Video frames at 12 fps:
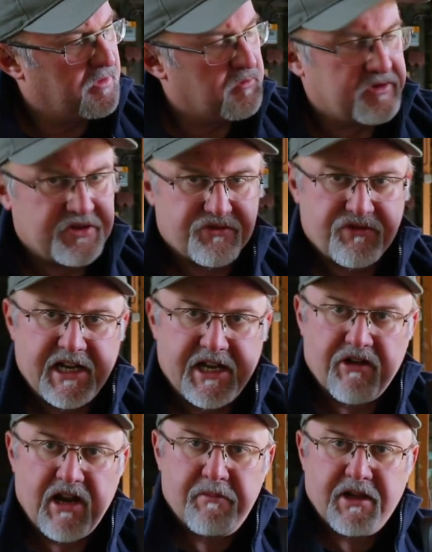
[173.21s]
which is really
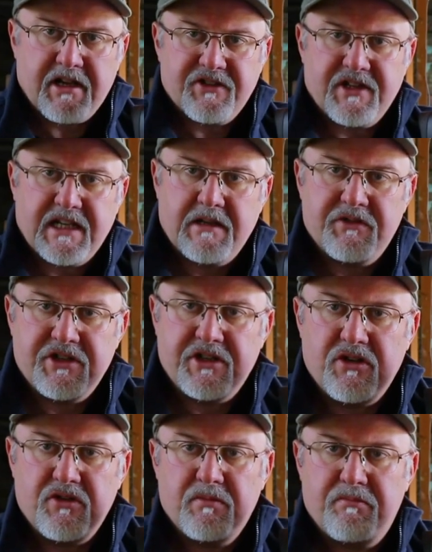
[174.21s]
great because it gives
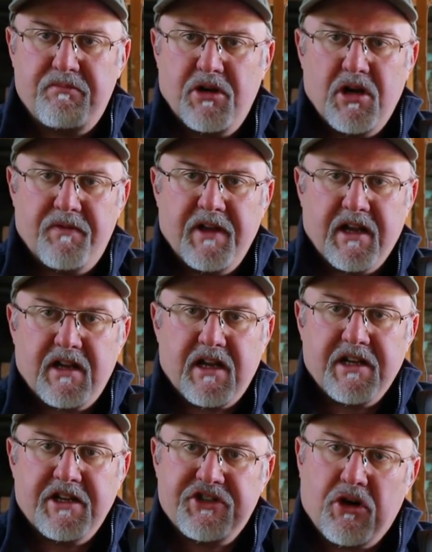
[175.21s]
you perfect
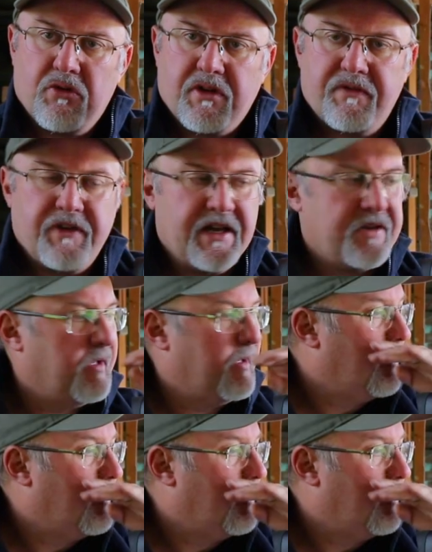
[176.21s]
kind of shoulder fit.